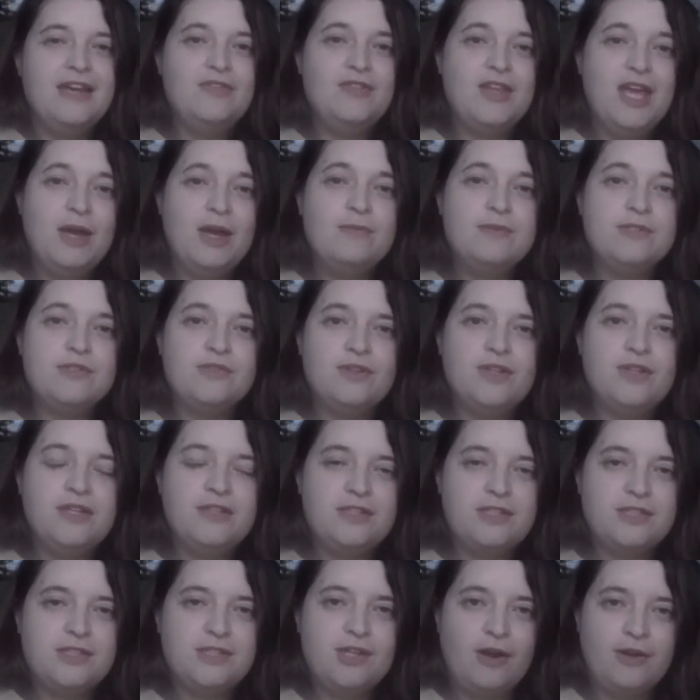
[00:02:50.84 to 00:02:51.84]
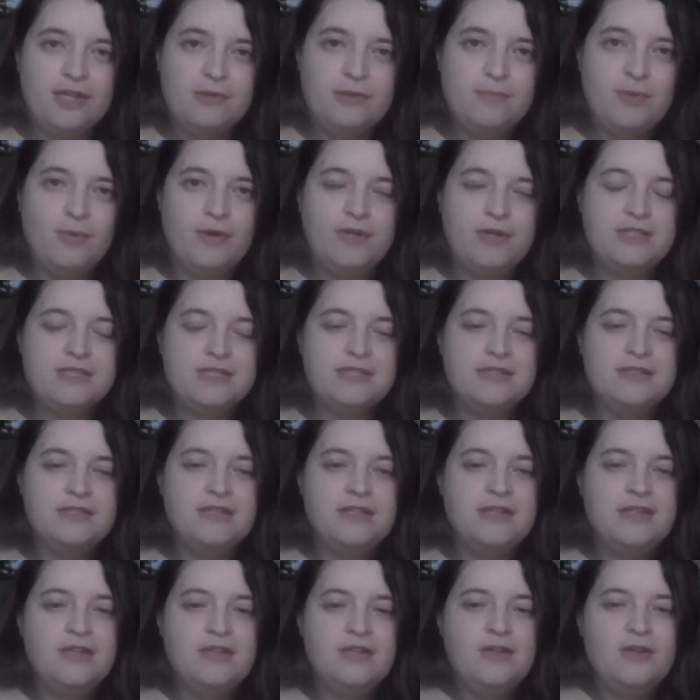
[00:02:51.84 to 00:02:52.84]
And that was really the starting point.
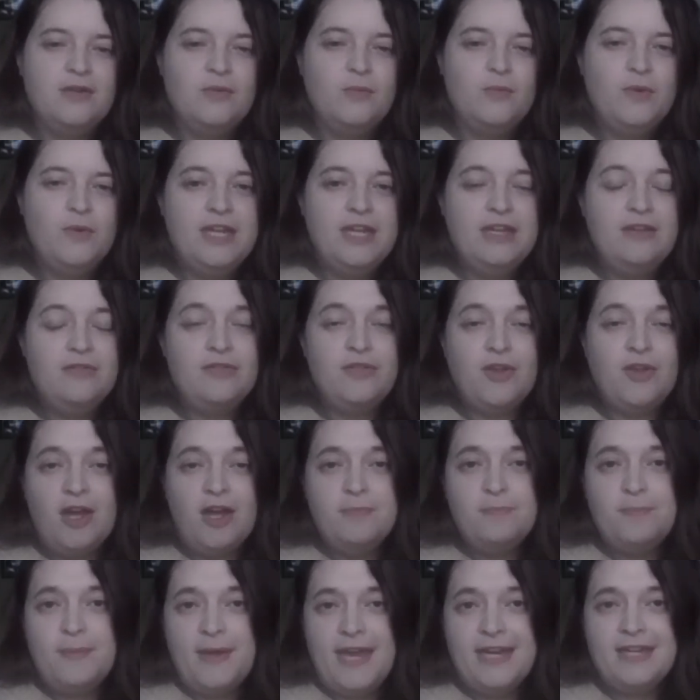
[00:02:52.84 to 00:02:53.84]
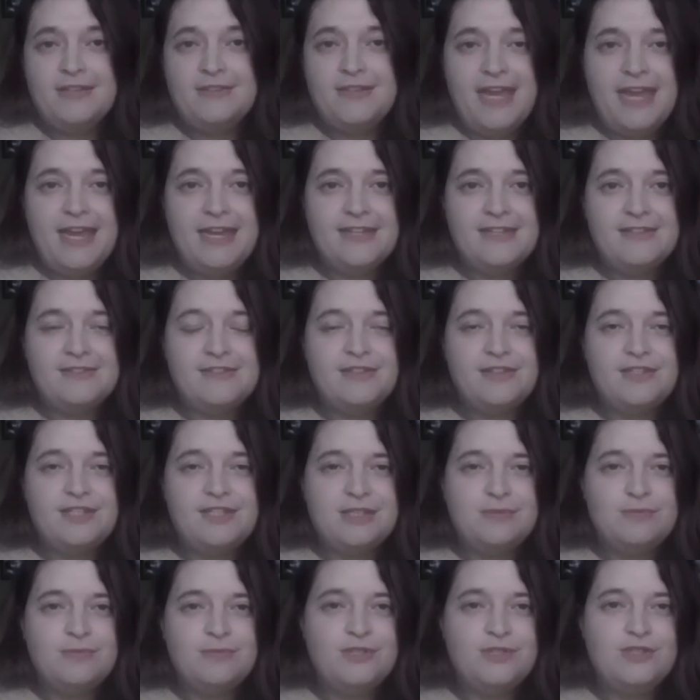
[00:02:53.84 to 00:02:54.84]
We thought back then that
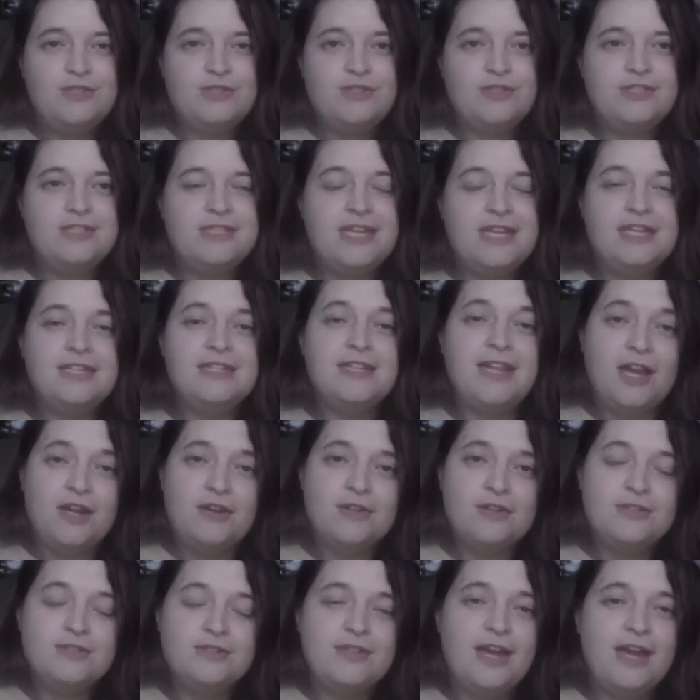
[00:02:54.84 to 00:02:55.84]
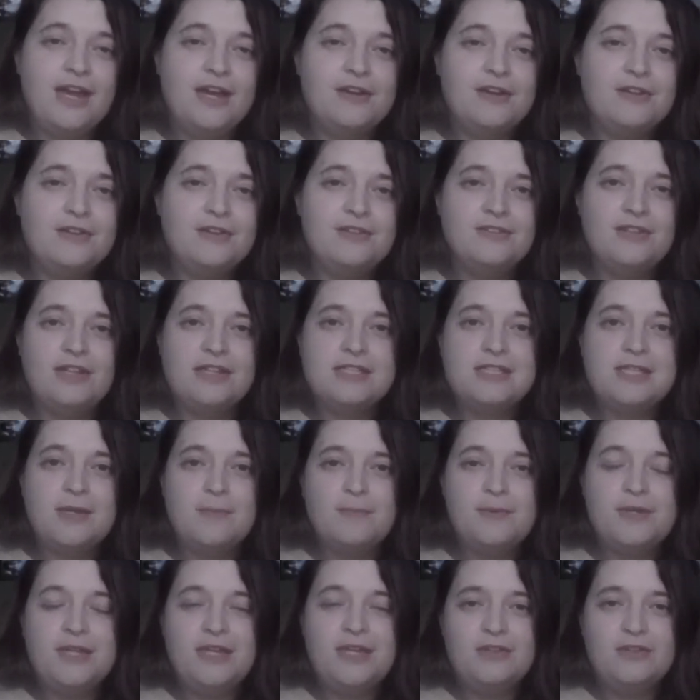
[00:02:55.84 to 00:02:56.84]
this was just a clerical error and that
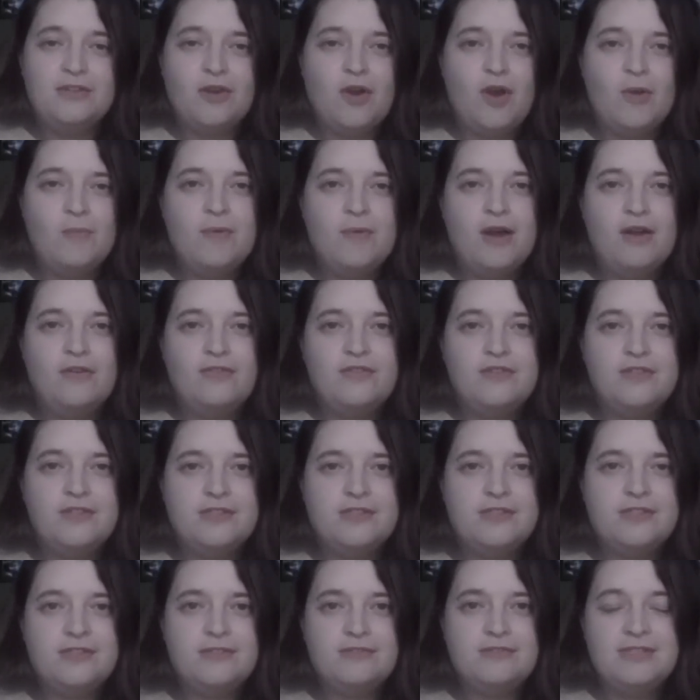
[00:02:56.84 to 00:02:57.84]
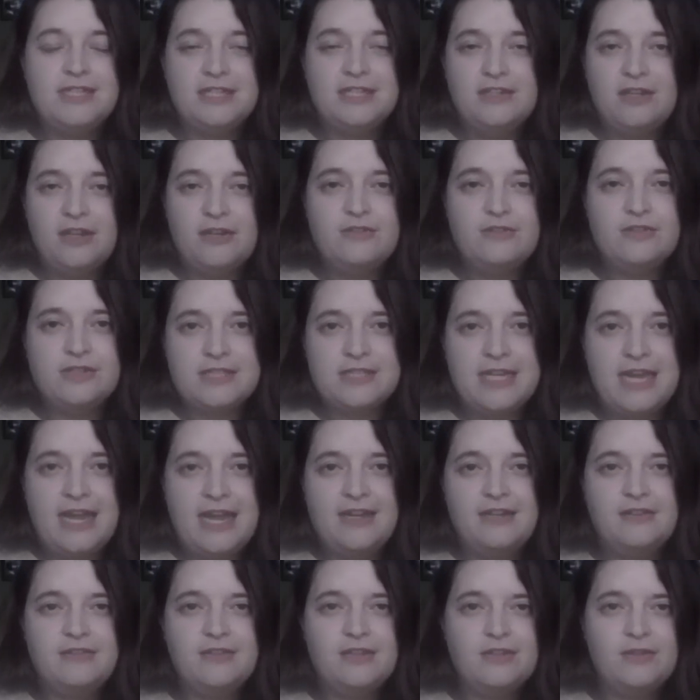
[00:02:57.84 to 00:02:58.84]
somebody at the Home Office didn't
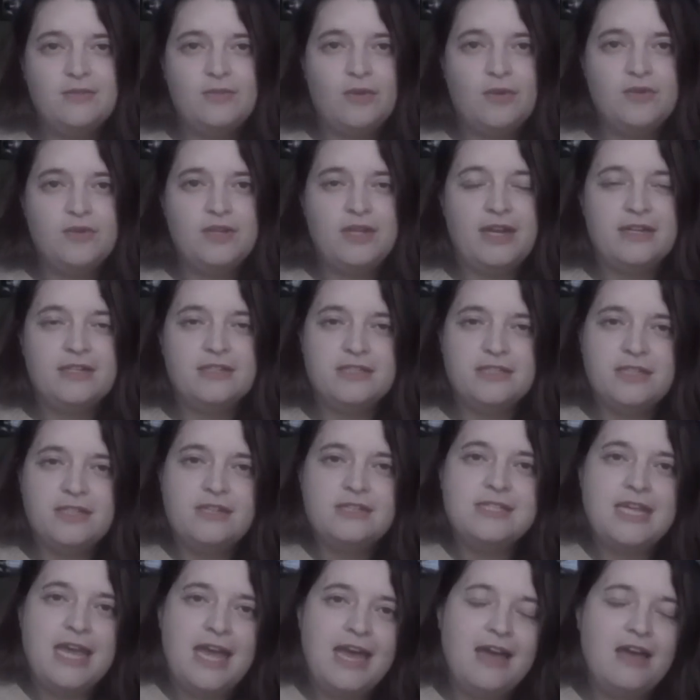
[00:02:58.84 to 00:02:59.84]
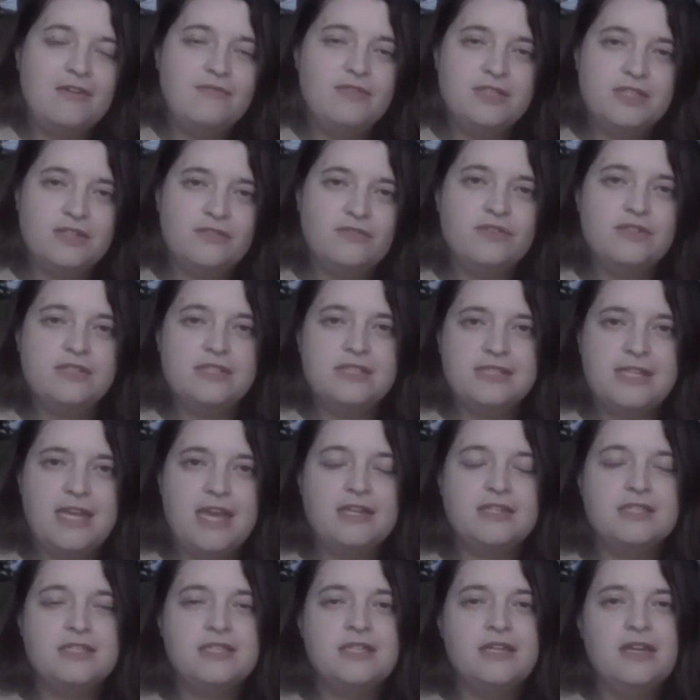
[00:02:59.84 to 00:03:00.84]
understand that Northern Ireland does have a different
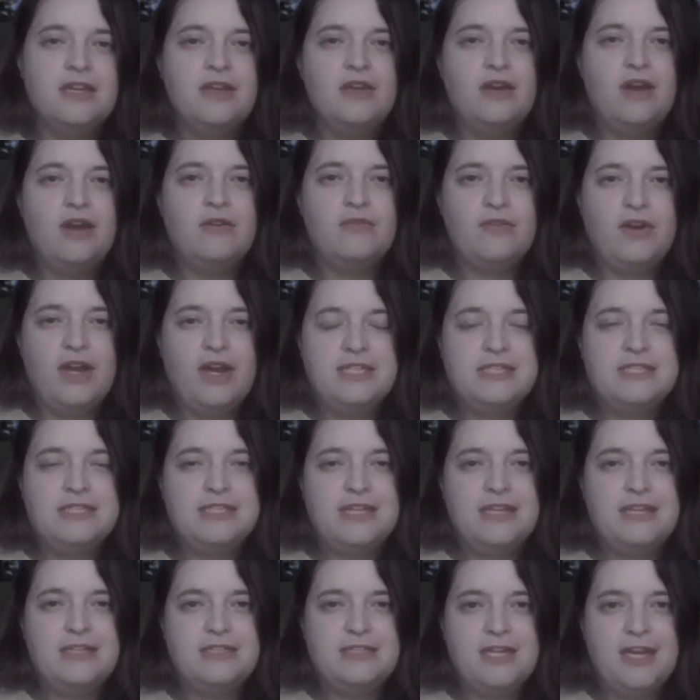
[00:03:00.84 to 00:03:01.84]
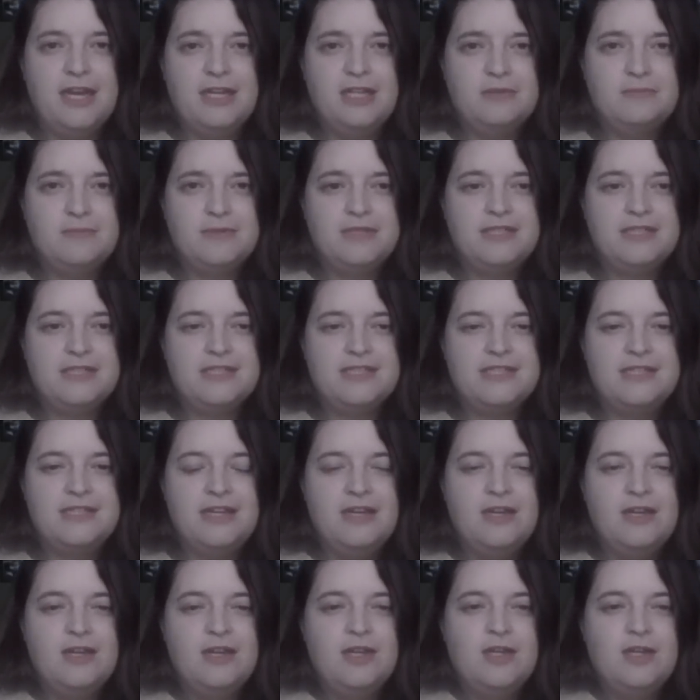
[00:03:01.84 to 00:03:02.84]
set of rights and entitlements.
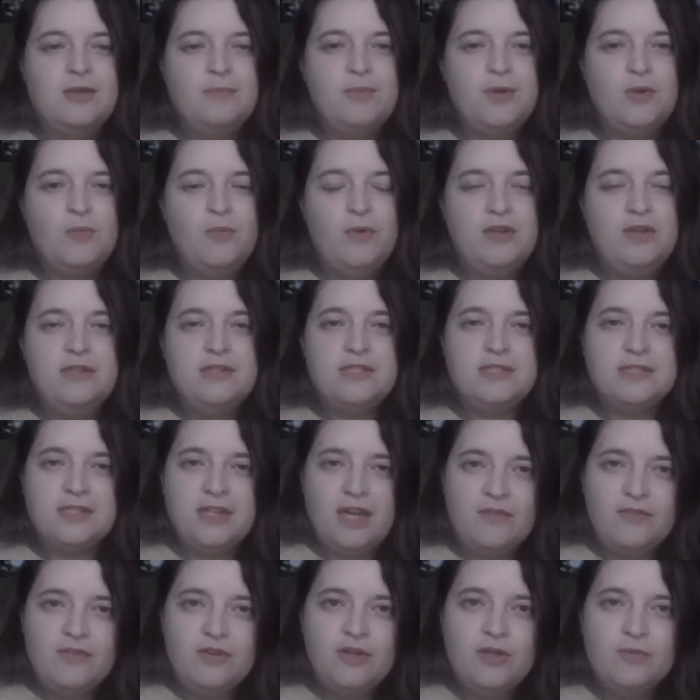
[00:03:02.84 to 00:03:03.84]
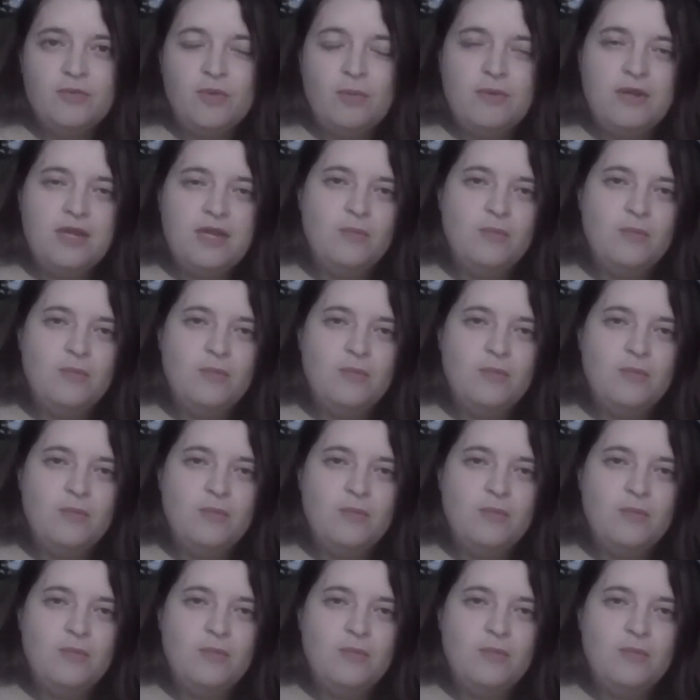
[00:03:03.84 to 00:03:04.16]
But we discovered when